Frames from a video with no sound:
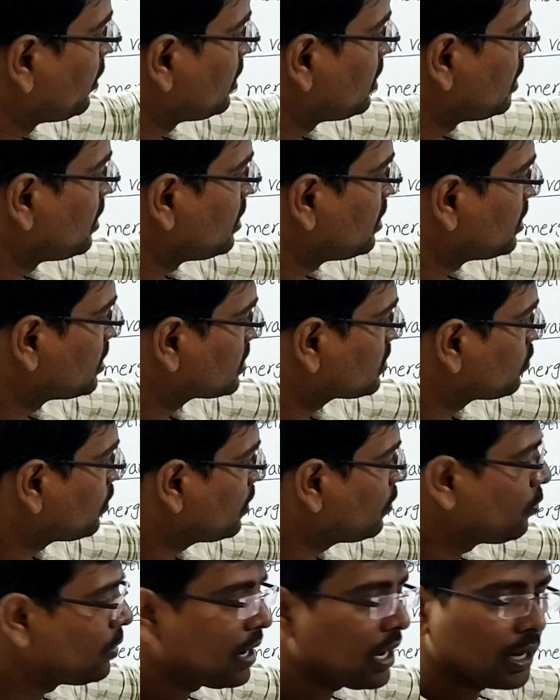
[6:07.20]
Within this
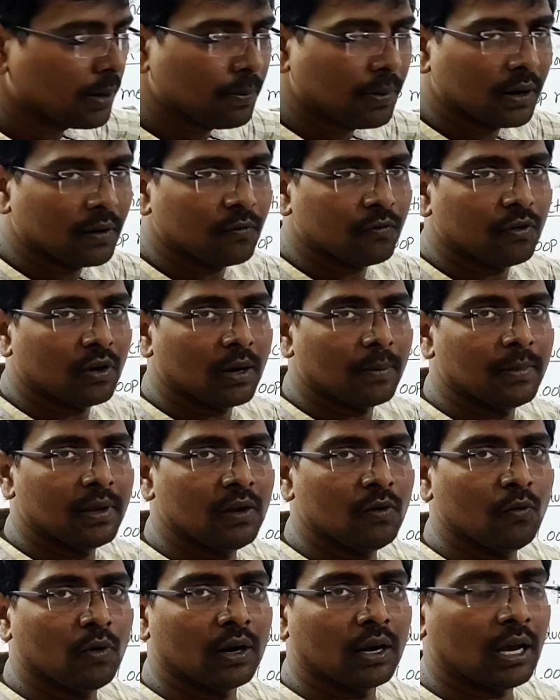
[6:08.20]
one, we are
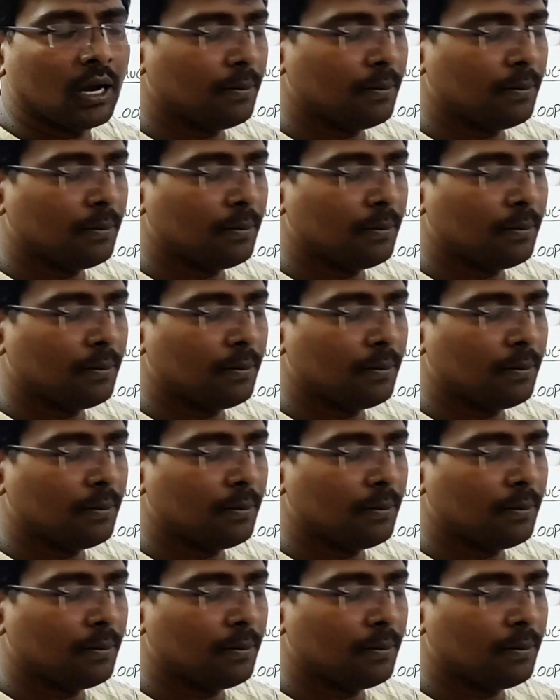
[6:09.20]
performing one